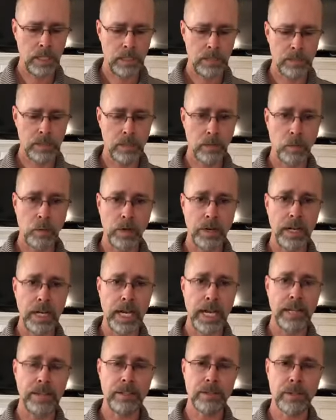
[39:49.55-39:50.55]
So the one
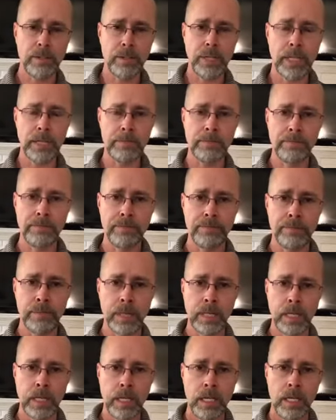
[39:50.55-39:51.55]
had the dream
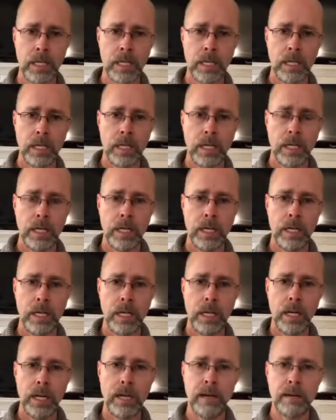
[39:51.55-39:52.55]

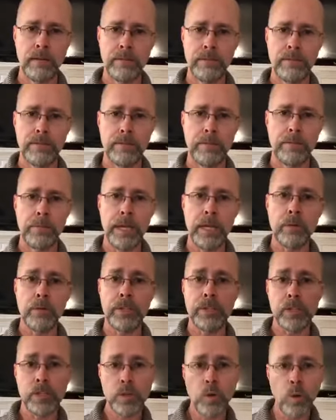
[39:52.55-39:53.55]
of being
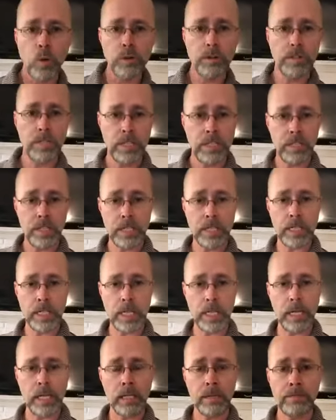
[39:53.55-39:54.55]
restored to the
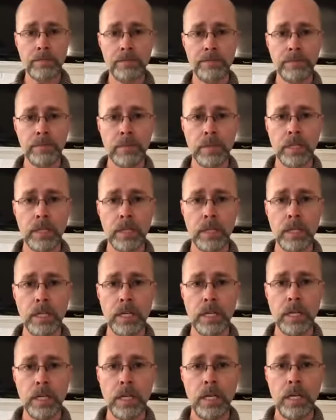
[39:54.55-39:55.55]
king,
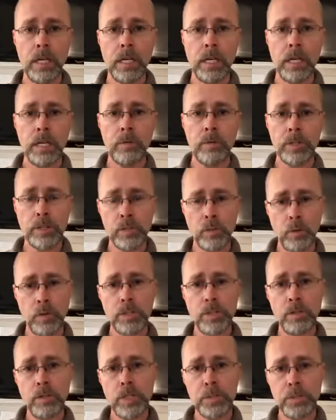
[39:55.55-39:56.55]

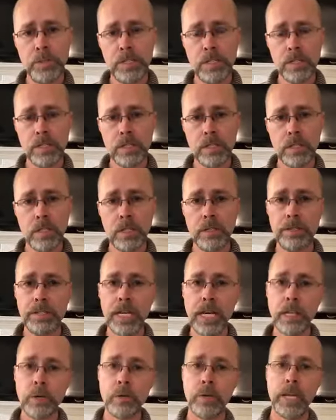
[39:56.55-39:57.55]
restored to his position.
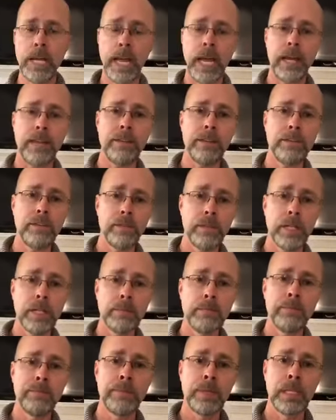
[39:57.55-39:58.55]
The other one had the
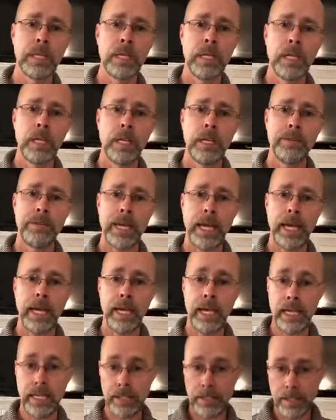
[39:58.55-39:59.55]
dream
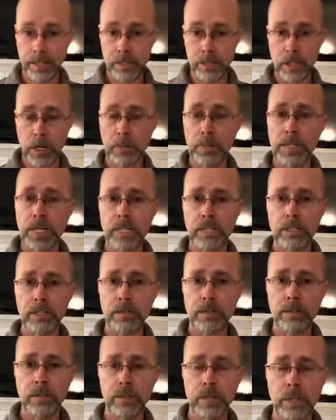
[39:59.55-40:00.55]
that, in the interpretation
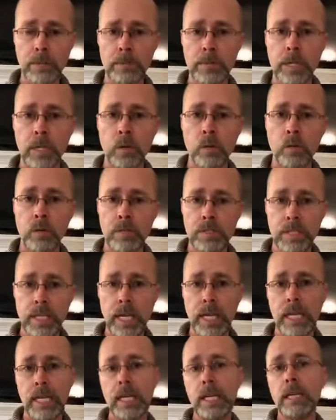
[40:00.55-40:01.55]
of the dream, was
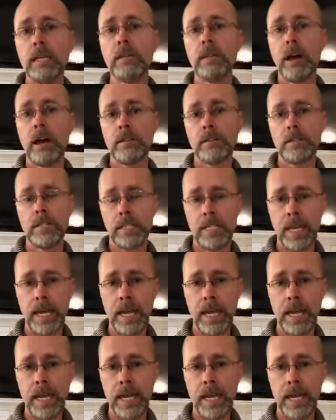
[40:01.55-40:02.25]
that he lost his